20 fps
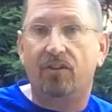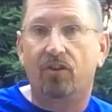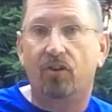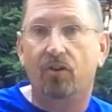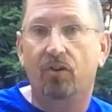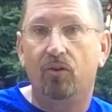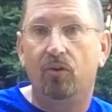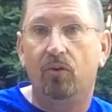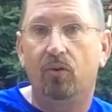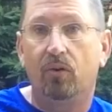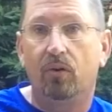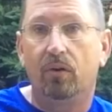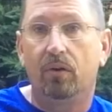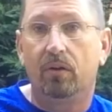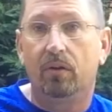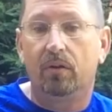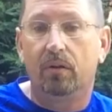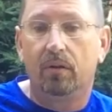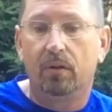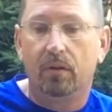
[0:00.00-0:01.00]
to
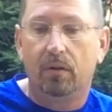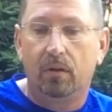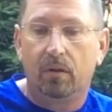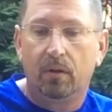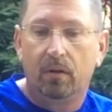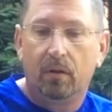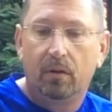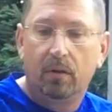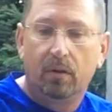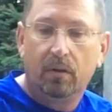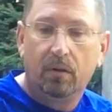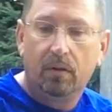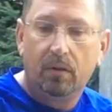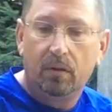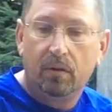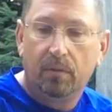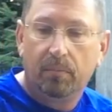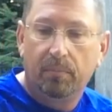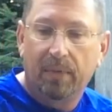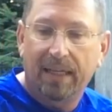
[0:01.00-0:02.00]

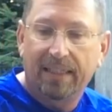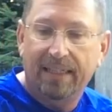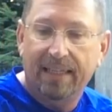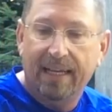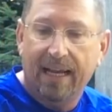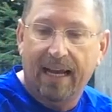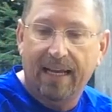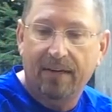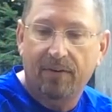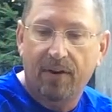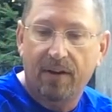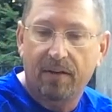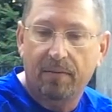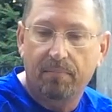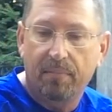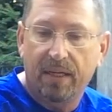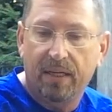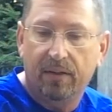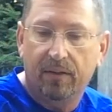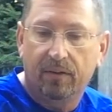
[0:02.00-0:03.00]
my dehydrated
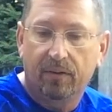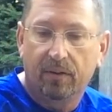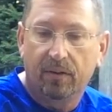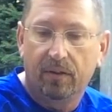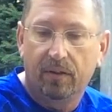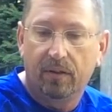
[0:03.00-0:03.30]
meal.